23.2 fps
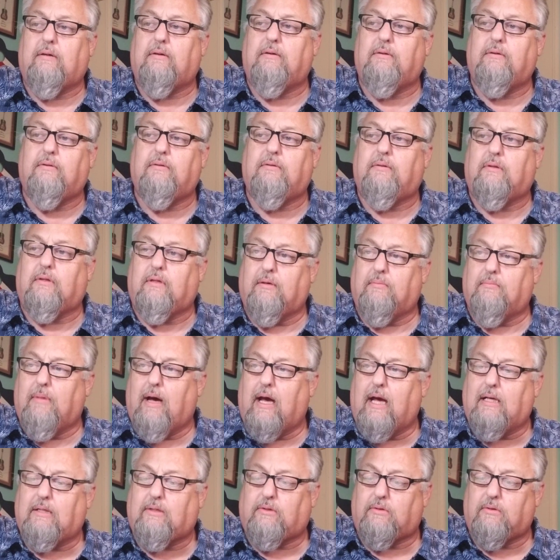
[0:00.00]
heard the
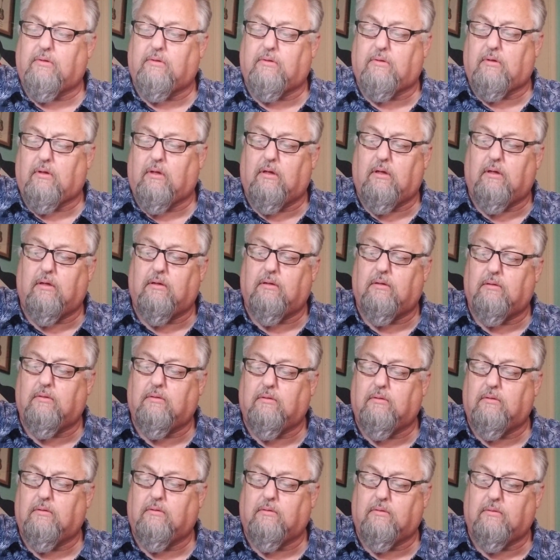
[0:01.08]
master call.